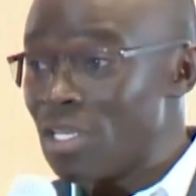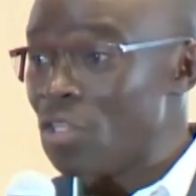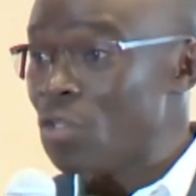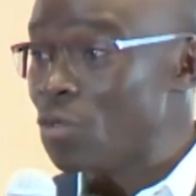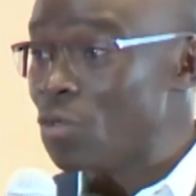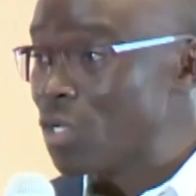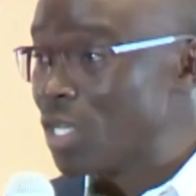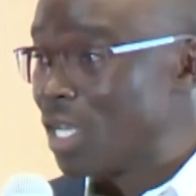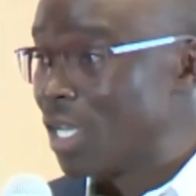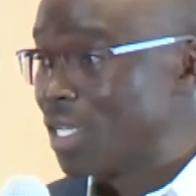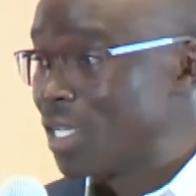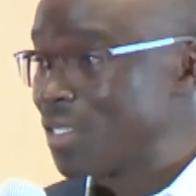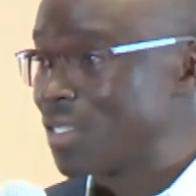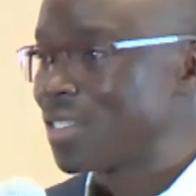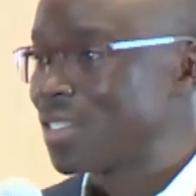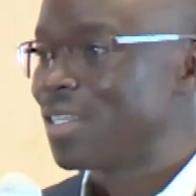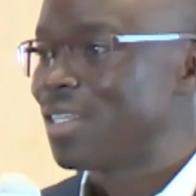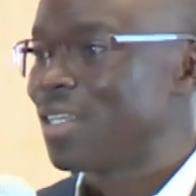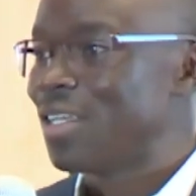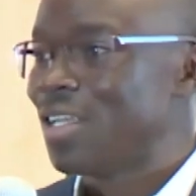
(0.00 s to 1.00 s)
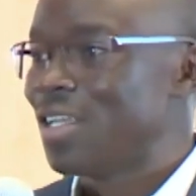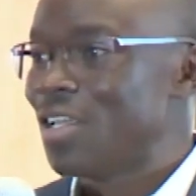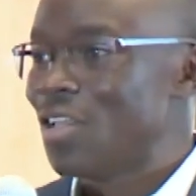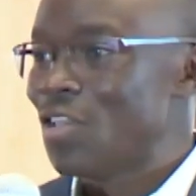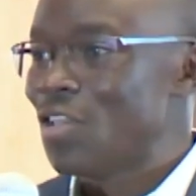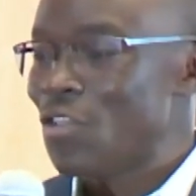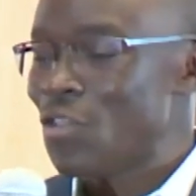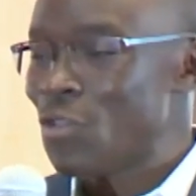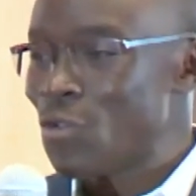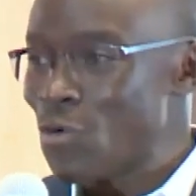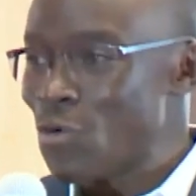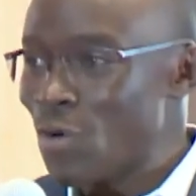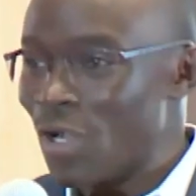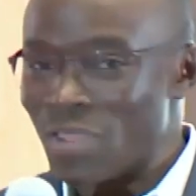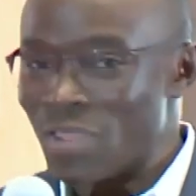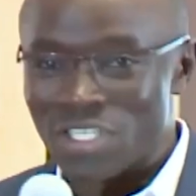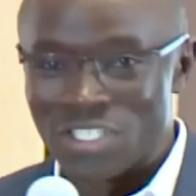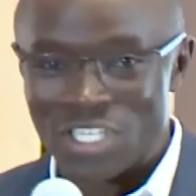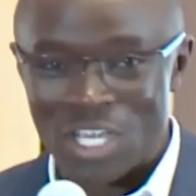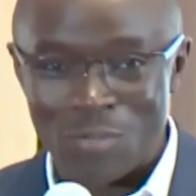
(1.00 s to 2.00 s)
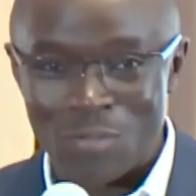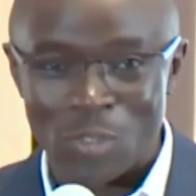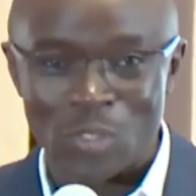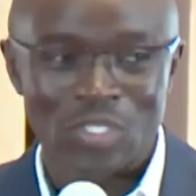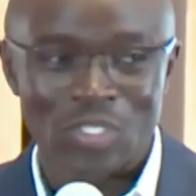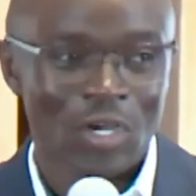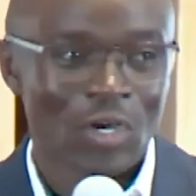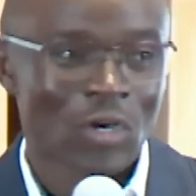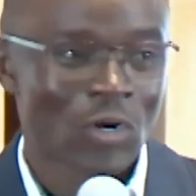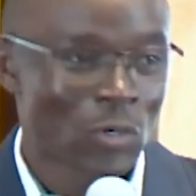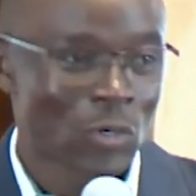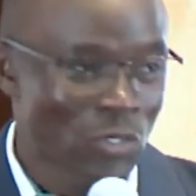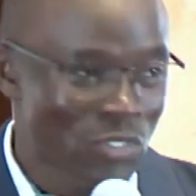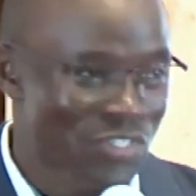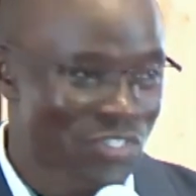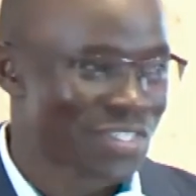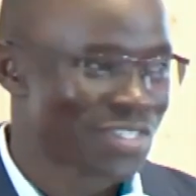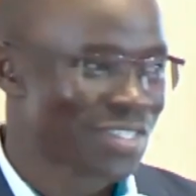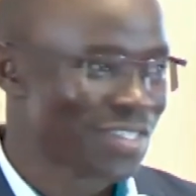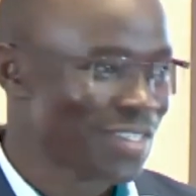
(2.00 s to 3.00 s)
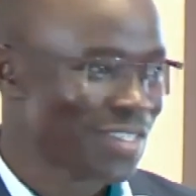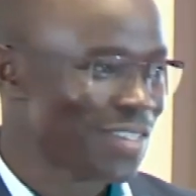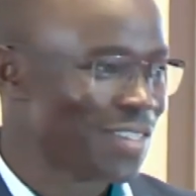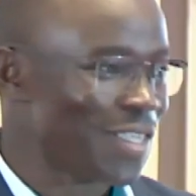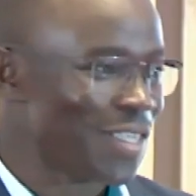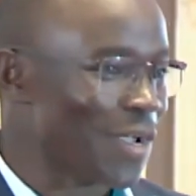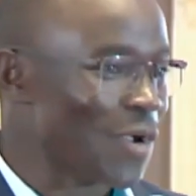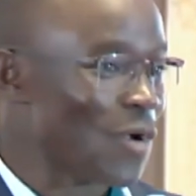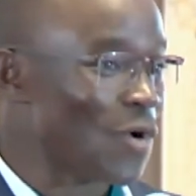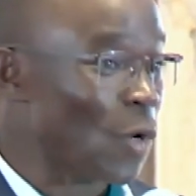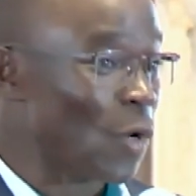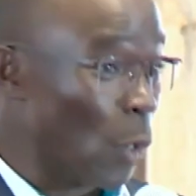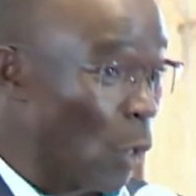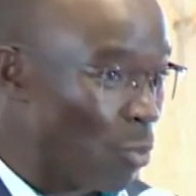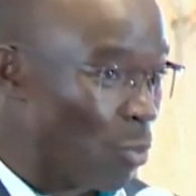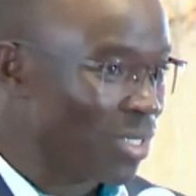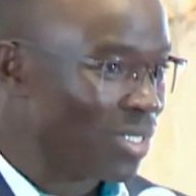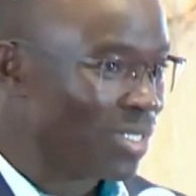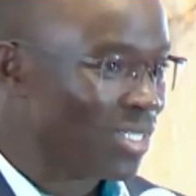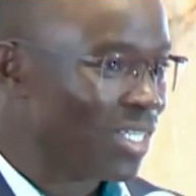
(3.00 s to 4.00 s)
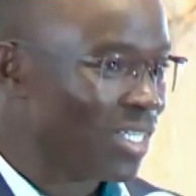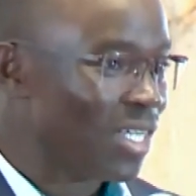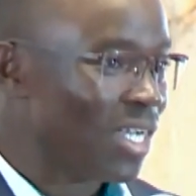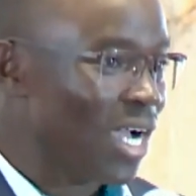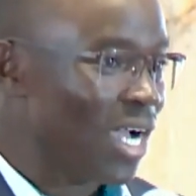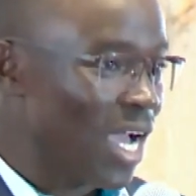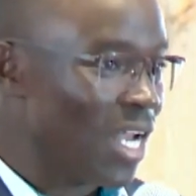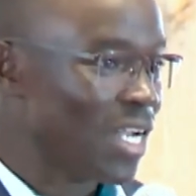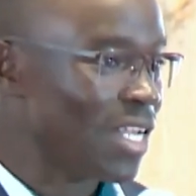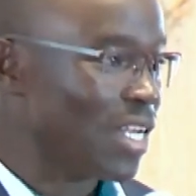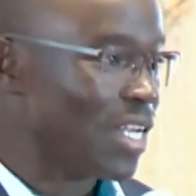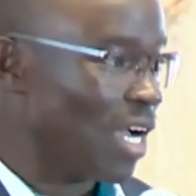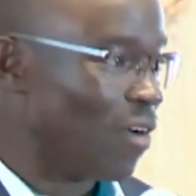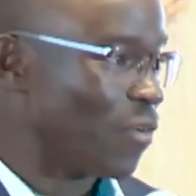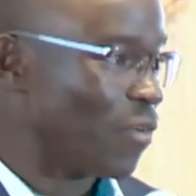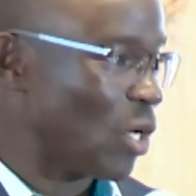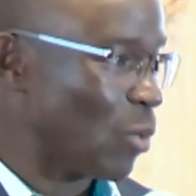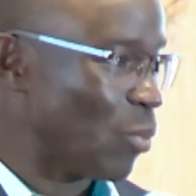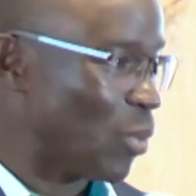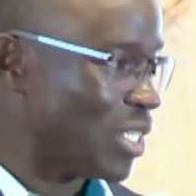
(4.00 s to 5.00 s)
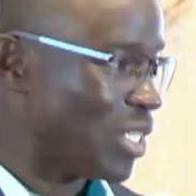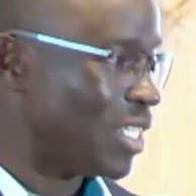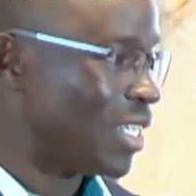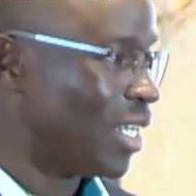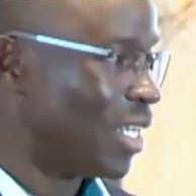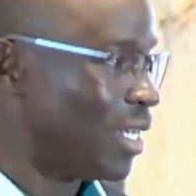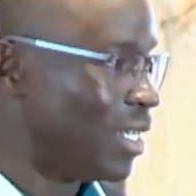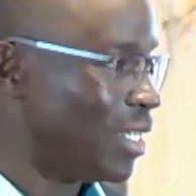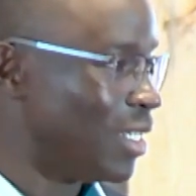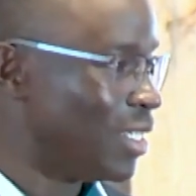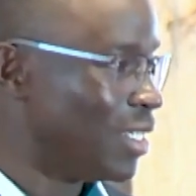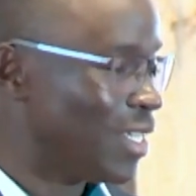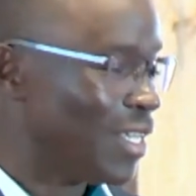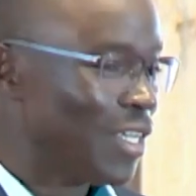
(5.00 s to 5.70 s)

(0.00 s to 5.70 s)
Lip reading: you guys. You are the champions across the globe, and in Africa particularly.